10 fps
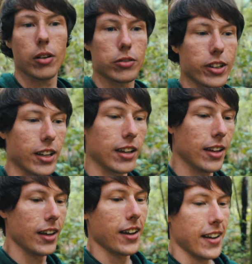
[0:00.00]
already,
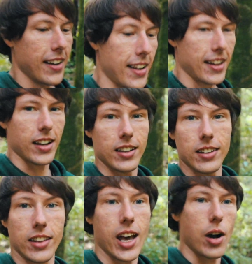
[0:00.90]

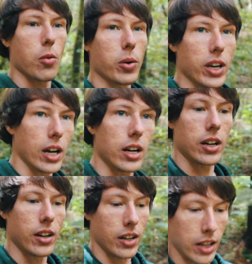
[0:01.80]
and now we
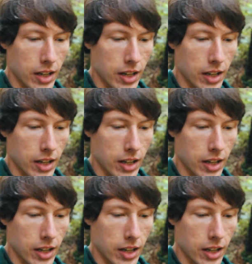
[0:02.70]
are